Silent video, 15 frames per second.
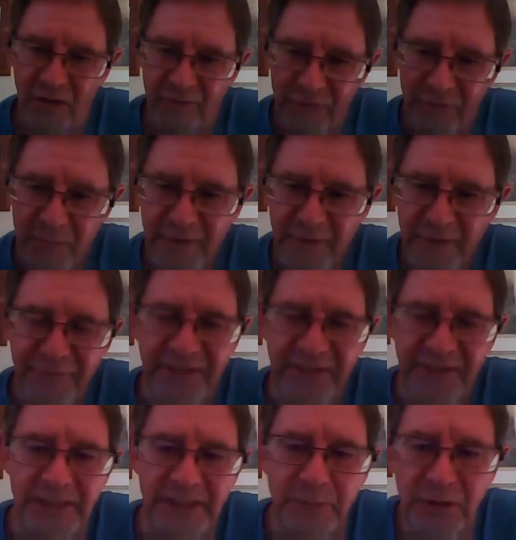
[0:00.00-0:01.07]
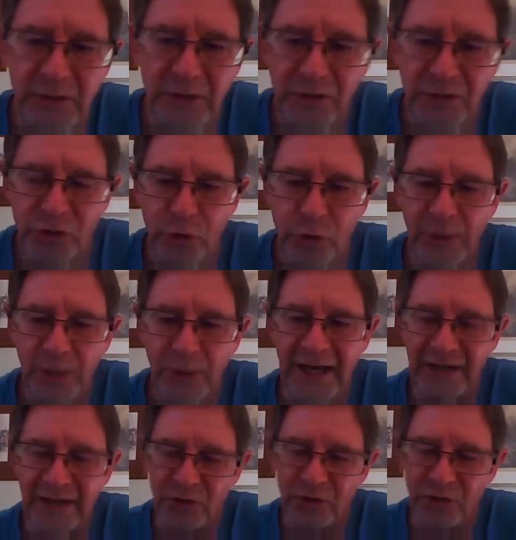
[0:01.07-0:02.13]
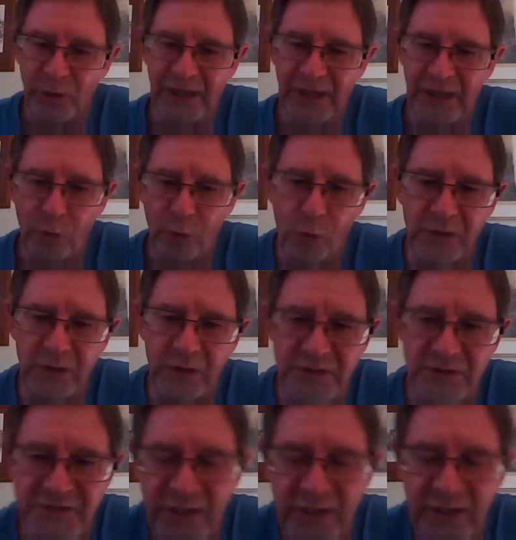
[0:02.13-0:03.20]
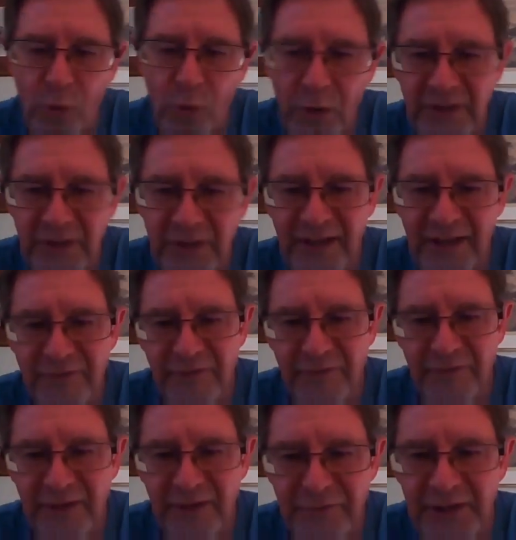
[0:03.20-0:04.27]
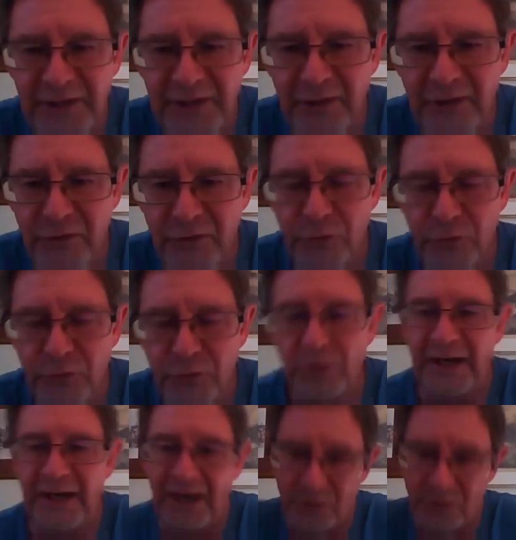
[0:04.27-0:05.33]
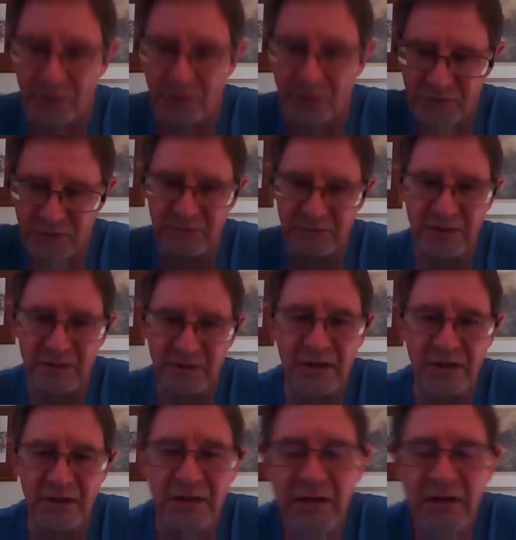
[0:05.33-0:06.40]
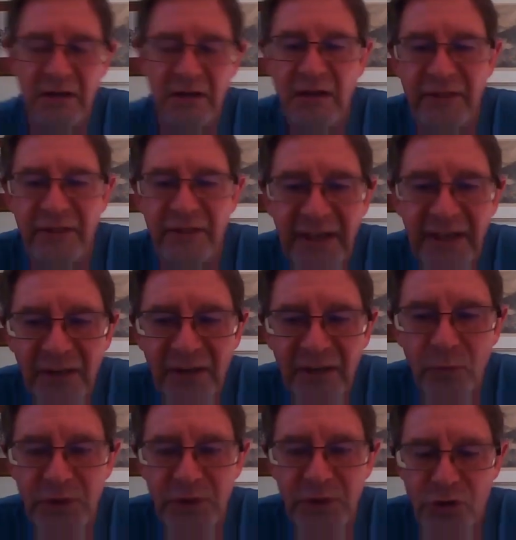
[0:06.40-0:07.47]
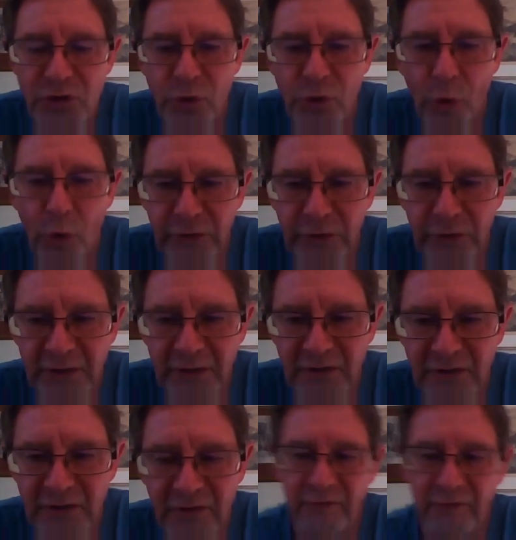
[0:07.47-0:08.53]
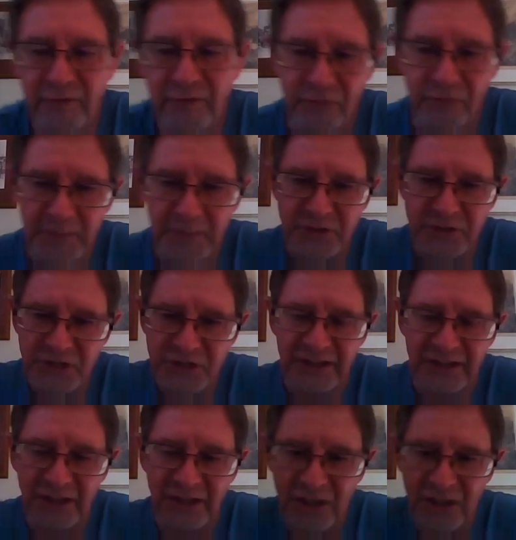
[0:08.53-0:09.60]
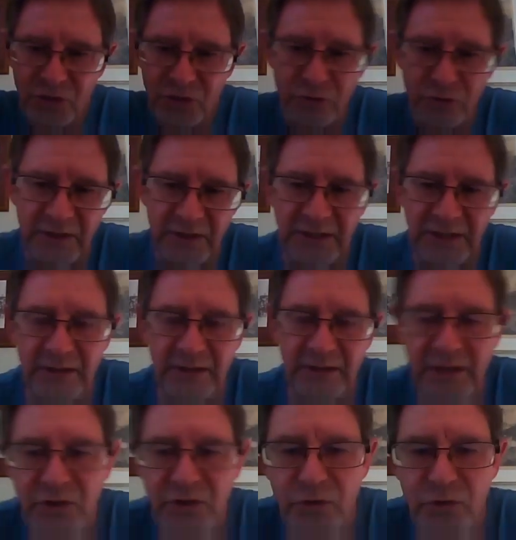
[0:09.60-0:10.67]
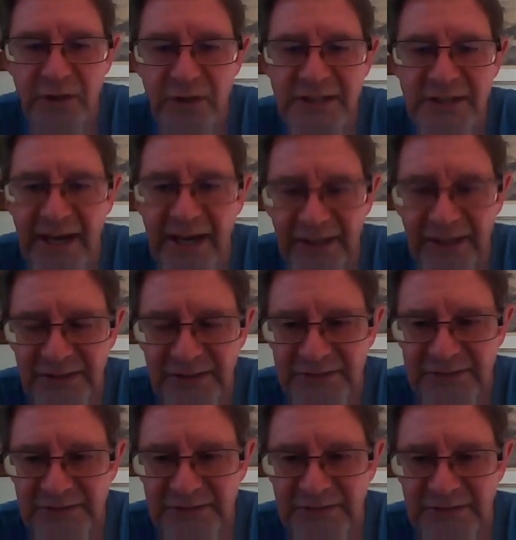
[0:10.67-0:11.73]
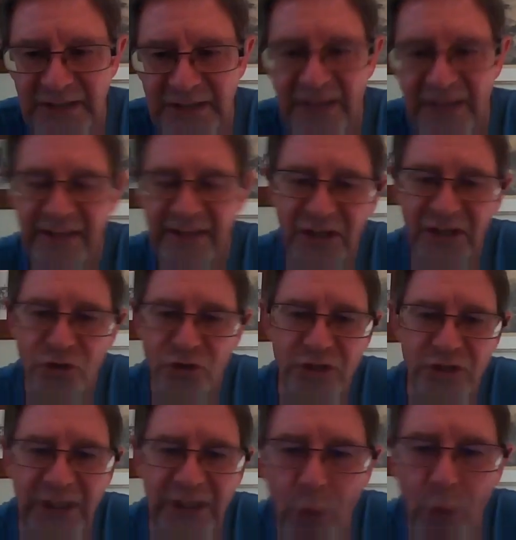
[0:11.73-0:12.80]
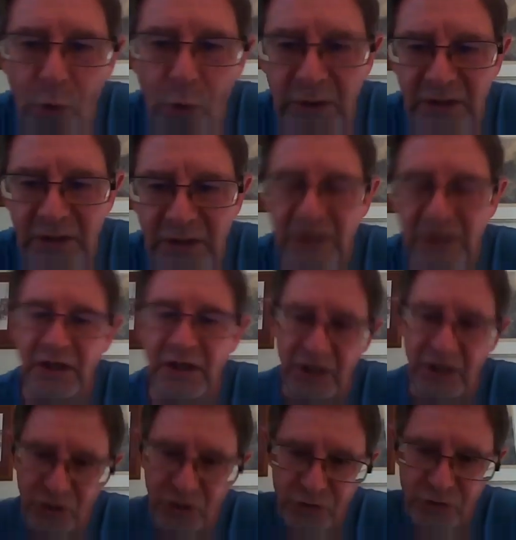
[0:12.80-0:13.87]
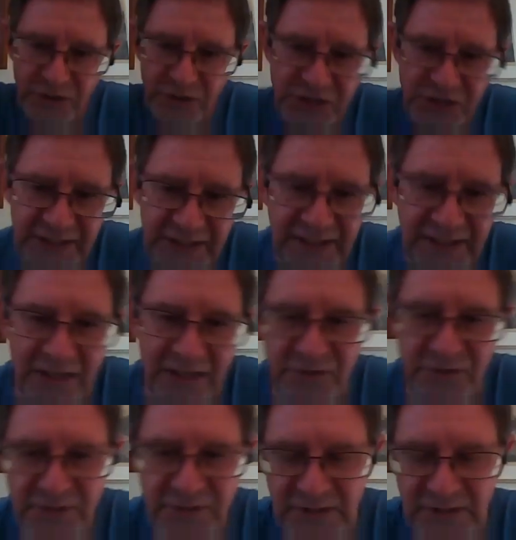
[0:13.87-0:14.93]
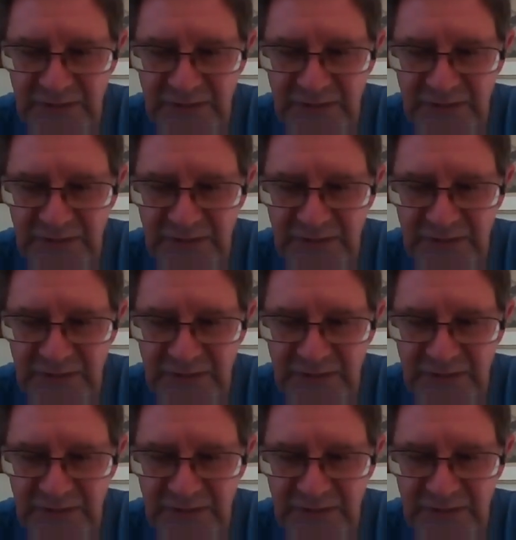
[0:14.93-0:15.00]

From the feed mill, you had augers that augered that feed through and out. Then we used to auger it from the truck into the tank, and then it used to get augered into the chicken house.